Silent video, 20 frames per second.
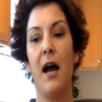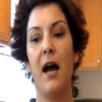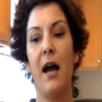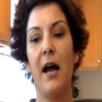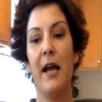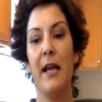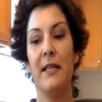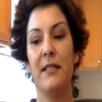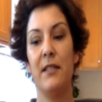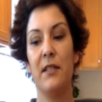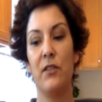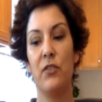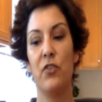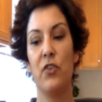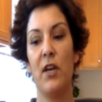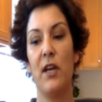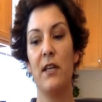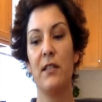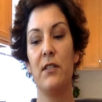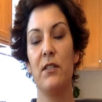I
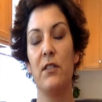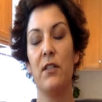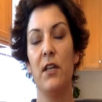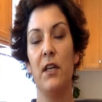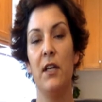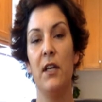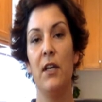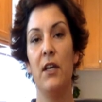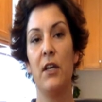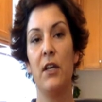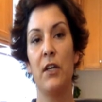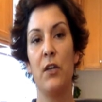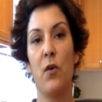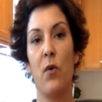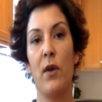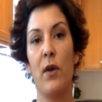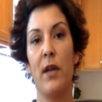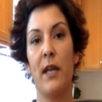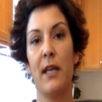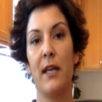suggest
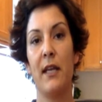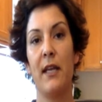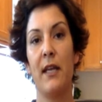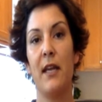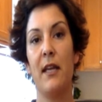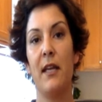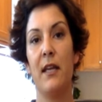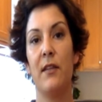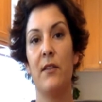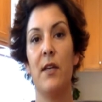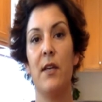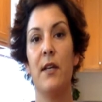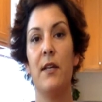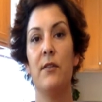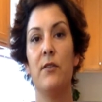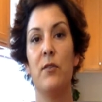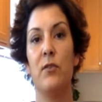going and getting the